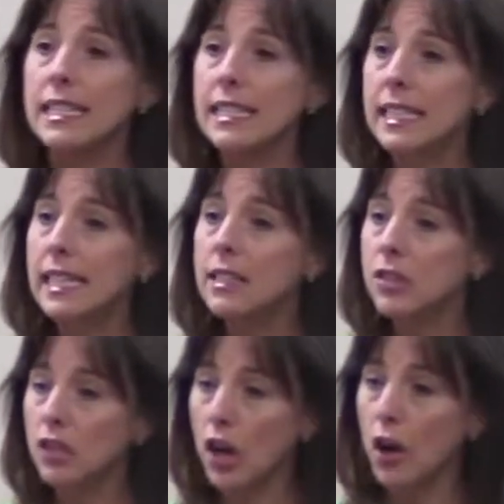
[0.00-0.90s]

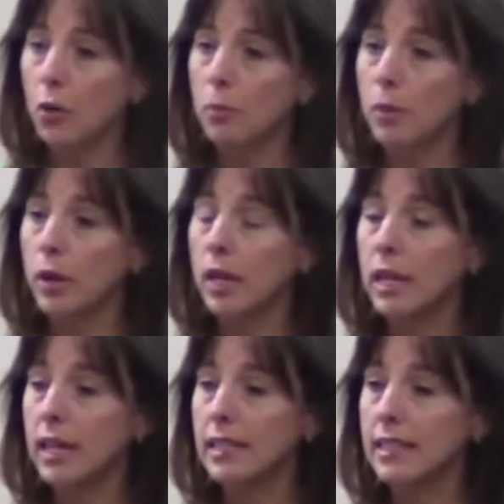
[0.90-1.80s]
C-scope
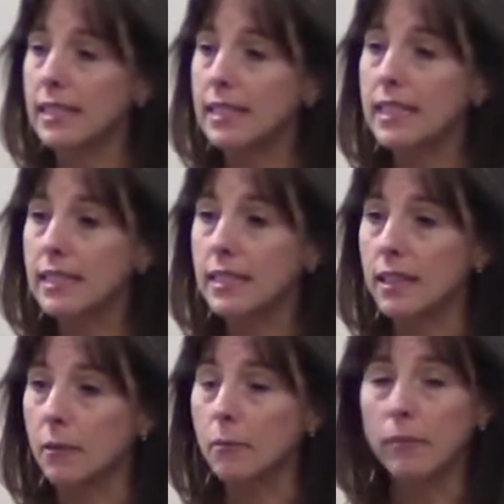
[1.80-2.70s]
is a
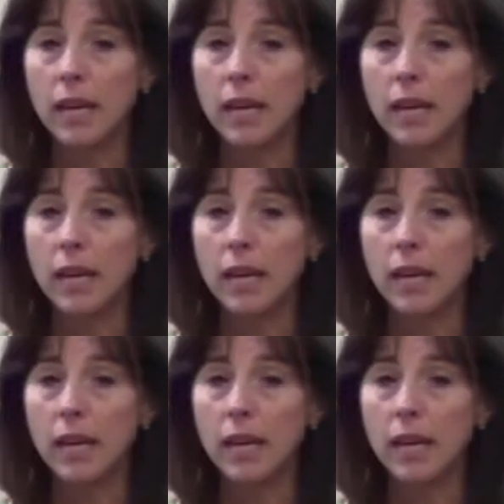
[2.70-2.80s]
system.